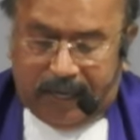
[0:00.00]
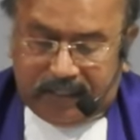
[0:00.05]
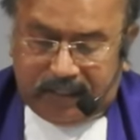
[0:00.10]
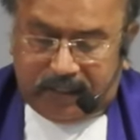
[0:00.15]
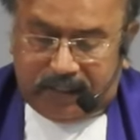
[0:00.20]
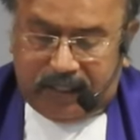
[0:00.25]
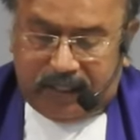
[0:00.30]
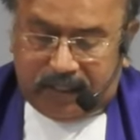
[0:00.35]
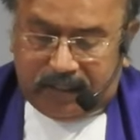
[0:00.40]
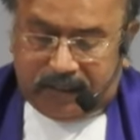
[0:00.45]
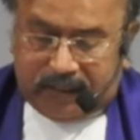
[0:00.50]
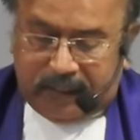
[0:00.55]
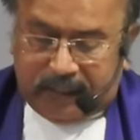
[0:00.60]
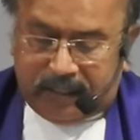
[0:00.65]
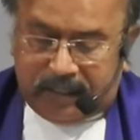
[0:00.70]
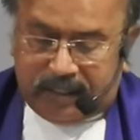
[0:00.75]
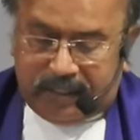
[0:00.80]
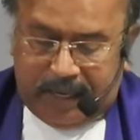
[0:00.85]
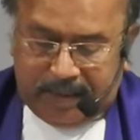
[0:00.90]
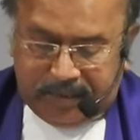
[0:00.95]
Isaiah
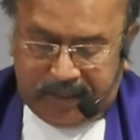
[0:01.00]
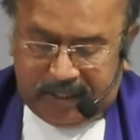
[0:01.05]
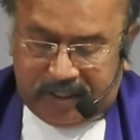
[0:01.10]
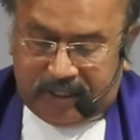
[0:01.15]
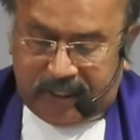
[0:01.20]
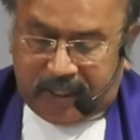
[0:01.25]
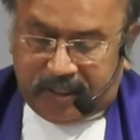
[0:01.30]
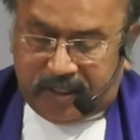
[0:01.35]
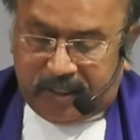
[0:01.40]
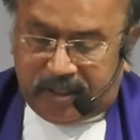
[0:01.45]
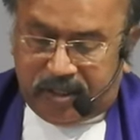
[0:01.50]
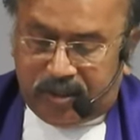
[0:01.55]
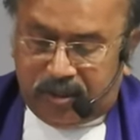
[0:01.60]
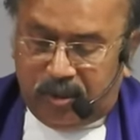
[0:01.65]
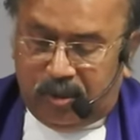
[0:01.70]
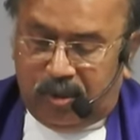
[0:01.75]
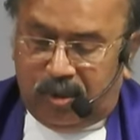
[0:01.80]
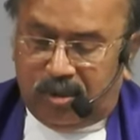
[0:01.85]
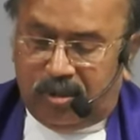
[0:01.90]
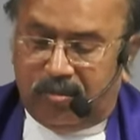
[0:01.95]
6, chapter 6
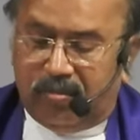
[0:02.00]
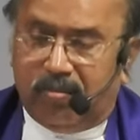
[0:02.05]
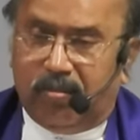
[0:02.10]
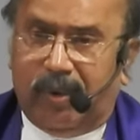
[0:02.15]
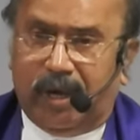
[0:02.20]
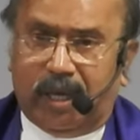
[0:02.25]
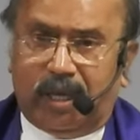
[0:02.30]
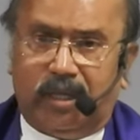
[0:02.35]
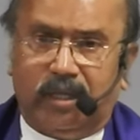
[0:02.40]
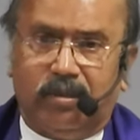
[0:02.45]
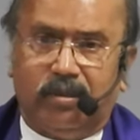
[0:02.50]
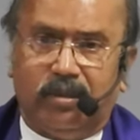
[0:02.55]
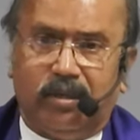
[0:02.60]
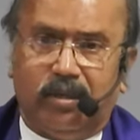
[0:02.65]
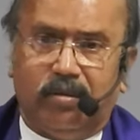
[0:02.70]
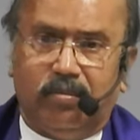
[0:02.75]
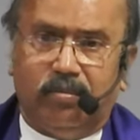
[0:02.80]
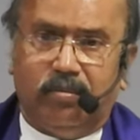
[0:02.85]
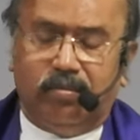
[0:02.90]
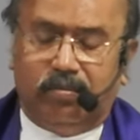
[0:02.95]
is known by
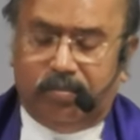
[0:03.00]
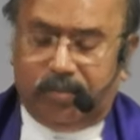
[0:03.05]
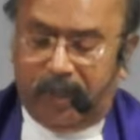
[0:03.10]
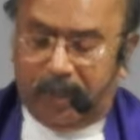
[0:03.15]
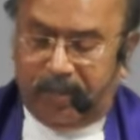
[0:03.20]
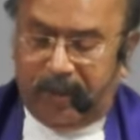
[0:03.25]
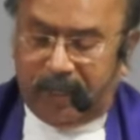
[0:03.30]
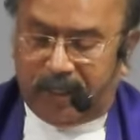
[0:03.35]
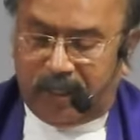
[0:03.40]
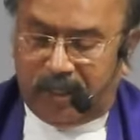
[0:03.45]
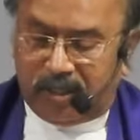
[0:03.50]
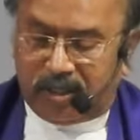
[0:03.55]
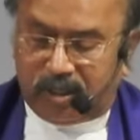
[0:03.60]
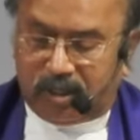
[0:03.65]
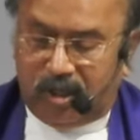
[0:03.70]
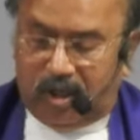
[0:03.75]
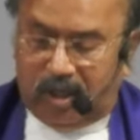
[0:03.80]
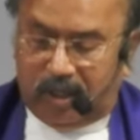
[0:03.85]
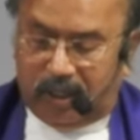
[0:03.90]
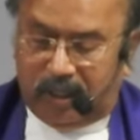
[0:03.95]
biblical
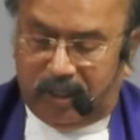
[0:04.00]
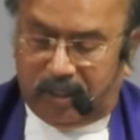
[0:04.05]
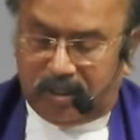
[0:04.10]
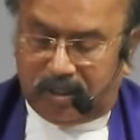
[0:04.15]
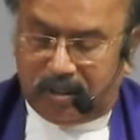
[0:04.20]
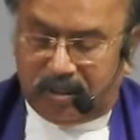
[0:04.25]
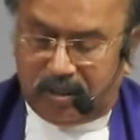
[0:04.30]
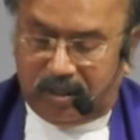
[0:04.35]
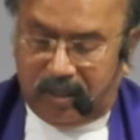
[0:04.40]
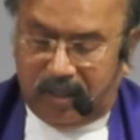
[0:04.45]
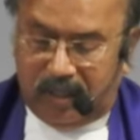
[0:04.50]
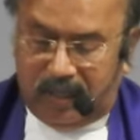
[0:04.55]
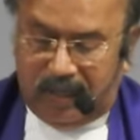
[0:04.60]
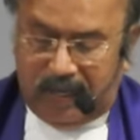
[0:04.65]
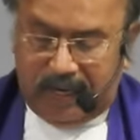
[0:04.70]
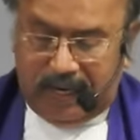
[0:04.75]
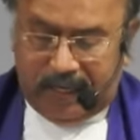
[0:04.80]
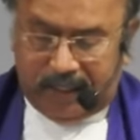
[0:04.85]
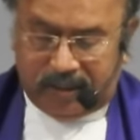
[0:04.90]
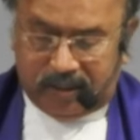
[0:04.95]
scholars
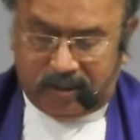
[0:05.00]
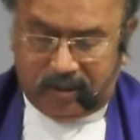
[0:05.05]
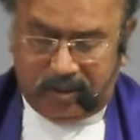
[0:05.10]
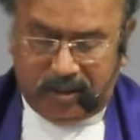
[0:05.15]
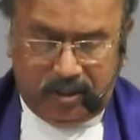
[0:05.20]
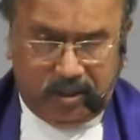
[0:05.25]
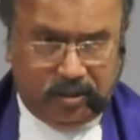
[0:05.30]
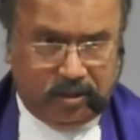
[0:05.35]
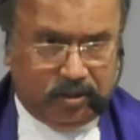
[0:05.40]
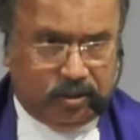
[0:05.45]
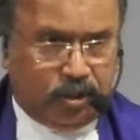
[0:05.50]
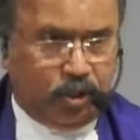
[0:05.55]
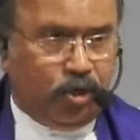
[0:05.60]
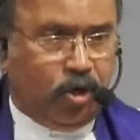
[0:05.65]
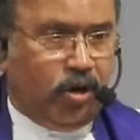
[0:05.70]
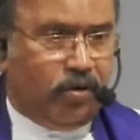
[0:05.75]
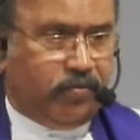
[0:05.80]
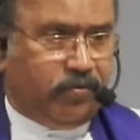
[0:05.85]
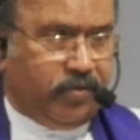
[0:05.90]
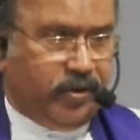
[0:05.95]
as
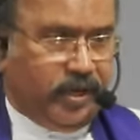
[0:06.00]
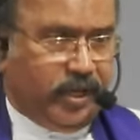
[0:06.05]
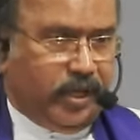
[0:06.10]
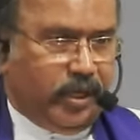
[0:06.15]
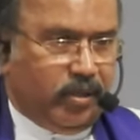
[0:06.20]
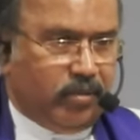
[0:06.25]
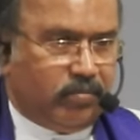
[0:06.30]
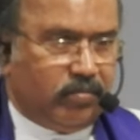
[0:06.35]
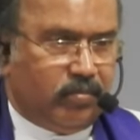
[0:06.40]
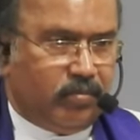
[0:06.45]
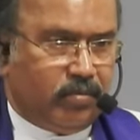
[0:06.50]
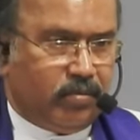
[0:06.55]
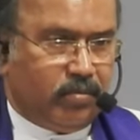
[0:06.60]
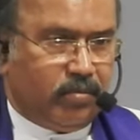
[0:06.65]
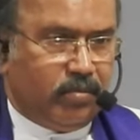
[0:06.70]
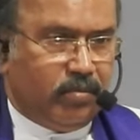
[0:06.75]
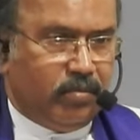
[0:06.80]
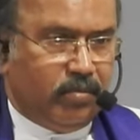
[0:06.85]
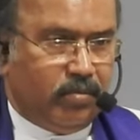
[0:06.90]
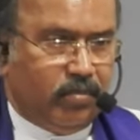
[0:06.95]
theophany.
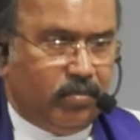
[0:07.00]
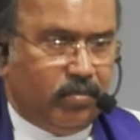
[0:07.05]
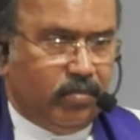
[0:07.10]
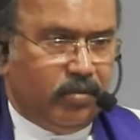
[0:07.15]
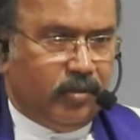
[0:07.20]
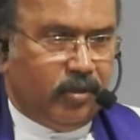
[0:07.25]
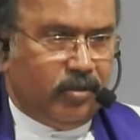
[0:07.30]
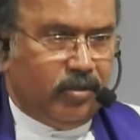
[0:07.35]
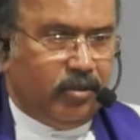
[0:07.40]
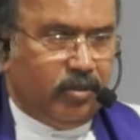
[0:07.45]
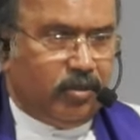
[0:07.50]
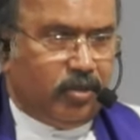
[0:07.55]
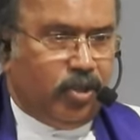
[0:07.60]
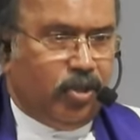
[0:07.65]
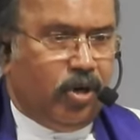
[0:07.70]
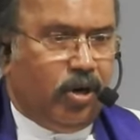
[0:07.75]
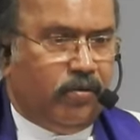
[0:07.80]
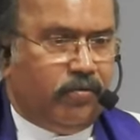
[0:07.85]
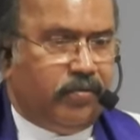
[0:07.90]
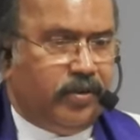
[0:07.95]

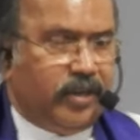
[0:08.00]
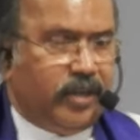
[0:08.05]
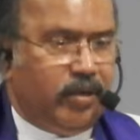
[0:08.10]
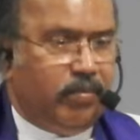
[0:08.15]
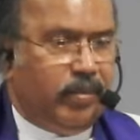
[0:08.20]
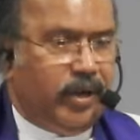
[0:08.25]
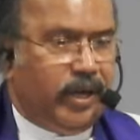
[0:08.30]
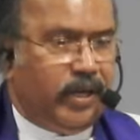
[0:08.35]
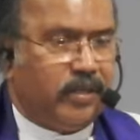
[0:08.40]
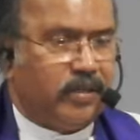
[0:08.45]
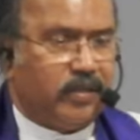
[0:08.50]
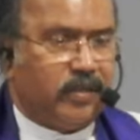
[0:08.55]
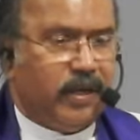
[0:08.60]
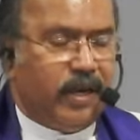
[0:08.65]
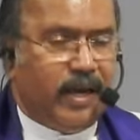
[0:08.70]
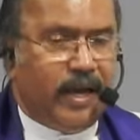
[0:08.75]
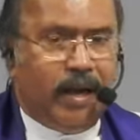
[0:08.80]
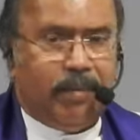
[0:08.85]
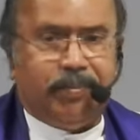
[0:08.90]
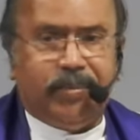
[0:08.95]
Theophany means
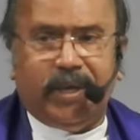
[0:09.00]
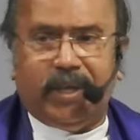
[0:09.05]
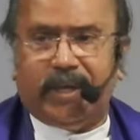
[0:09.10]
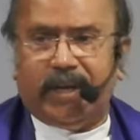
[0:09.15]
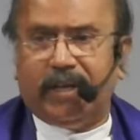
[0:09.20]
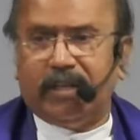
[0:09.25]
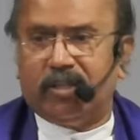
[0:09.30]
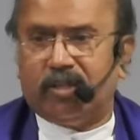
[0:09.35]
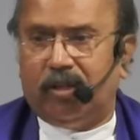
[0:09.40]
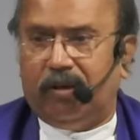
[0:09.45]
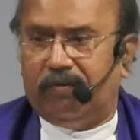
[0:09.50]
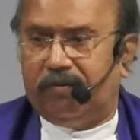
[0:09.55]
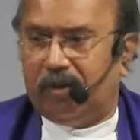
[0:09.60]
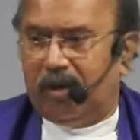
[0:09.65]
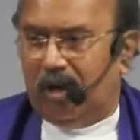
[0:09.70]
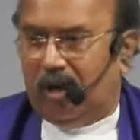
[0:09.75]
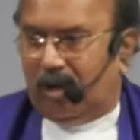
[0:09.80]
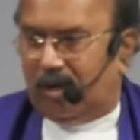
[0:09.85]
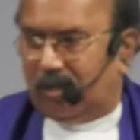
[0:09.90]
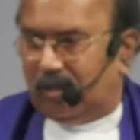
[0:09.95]
appearance of
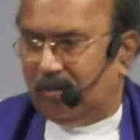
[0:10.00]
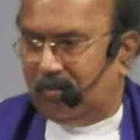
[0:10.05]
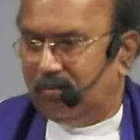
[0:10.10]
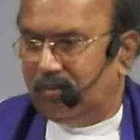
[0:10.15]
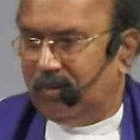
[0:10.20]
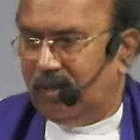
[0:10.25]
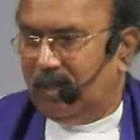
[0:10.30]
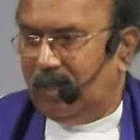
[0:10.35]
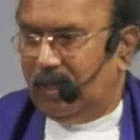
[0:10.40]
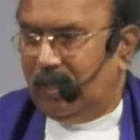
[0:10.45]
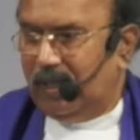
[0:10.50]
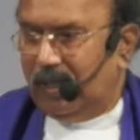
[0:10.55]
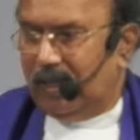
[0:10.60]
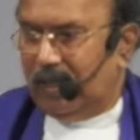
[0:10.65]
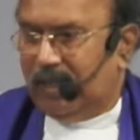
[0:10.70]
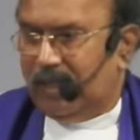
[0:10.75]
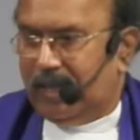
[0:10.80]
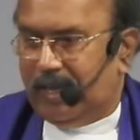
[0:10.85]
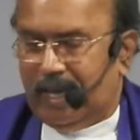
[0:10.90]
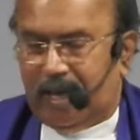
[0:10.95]
God.
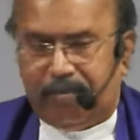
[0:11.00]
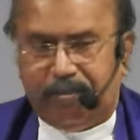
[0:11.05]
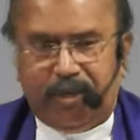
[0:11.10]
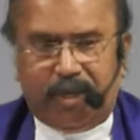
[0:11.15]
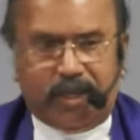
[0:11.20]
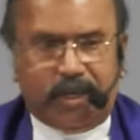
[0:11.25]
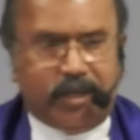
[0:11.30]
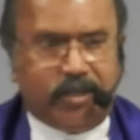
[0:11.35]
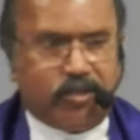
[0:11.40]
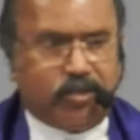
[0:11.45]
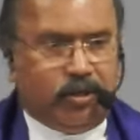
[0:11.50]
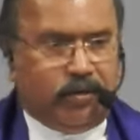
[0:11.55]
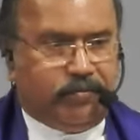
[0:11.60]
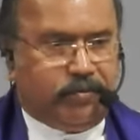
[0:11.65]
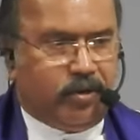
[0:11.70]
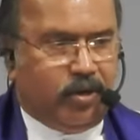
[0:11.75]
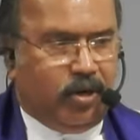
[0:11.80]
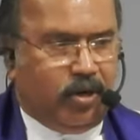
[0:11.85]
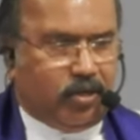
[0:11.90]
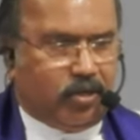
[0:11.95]
Appearance
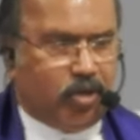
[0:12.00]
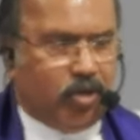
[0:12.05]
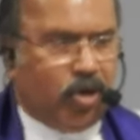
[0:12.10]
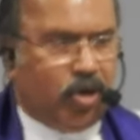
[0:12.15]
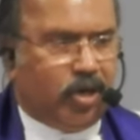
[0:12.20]
of God.